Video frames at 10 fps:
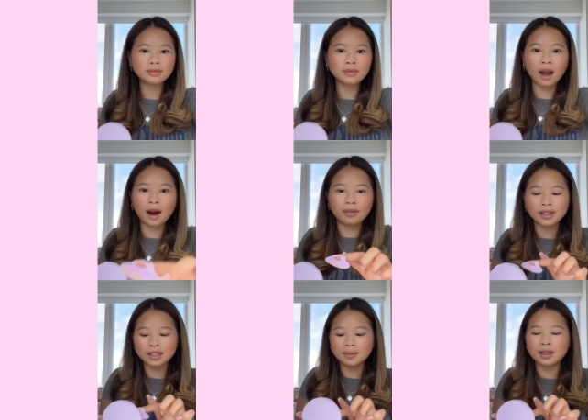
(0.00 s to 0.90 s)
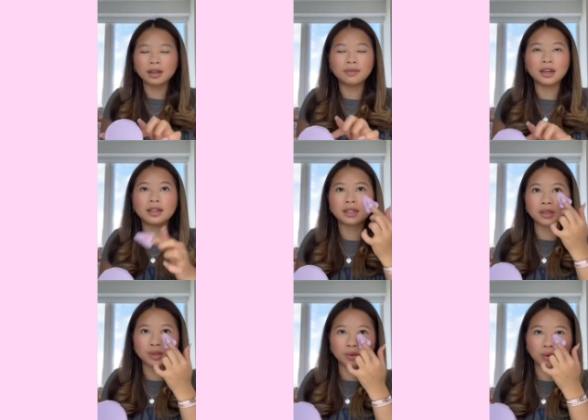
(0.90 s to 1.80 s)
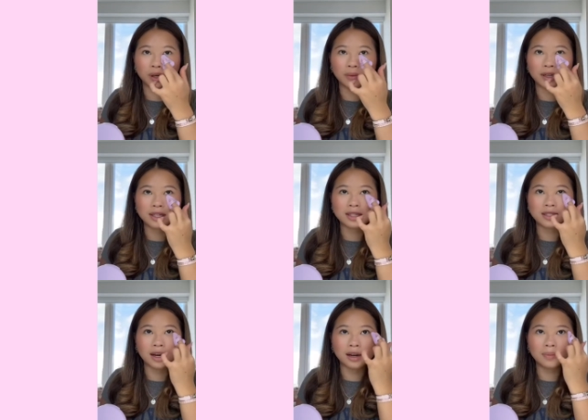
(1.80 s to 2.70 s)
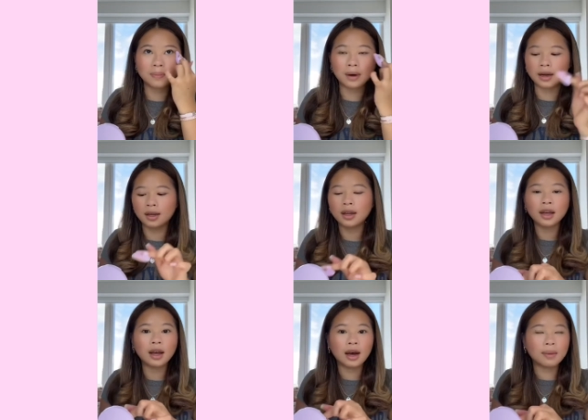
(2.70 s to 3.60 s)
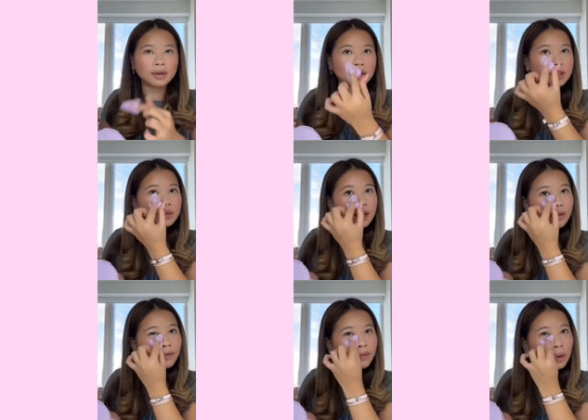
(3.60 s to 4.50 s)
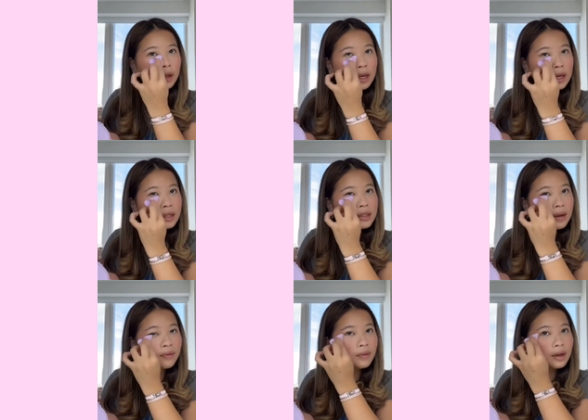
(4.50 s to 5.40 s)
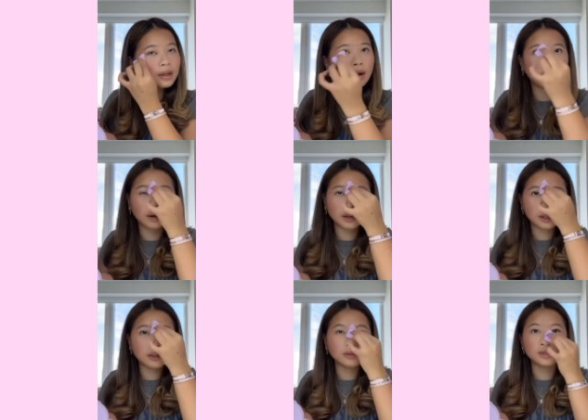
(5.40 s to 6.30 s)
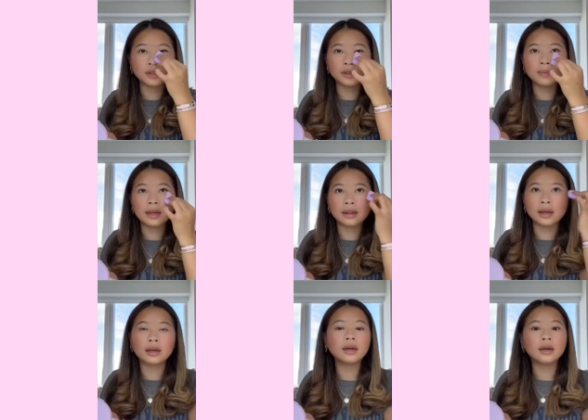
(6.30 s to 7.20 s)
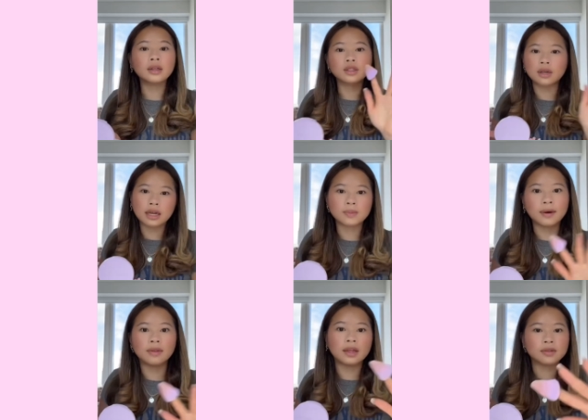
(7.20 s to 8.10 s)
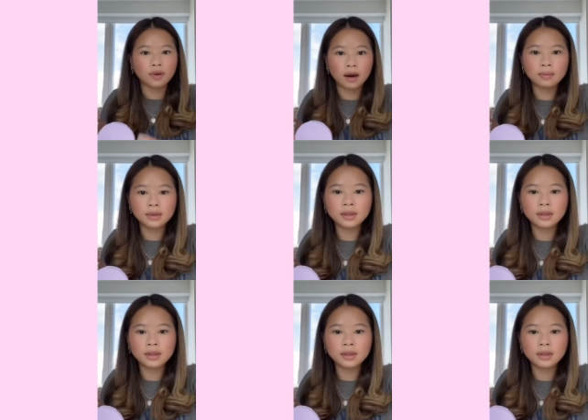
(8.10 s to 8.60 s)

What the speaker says: Obviously, I'm gonna give you guys a tour when it's done, but I'm gonna do like a full in-depth one on YouTube and like show you guys where everything's from.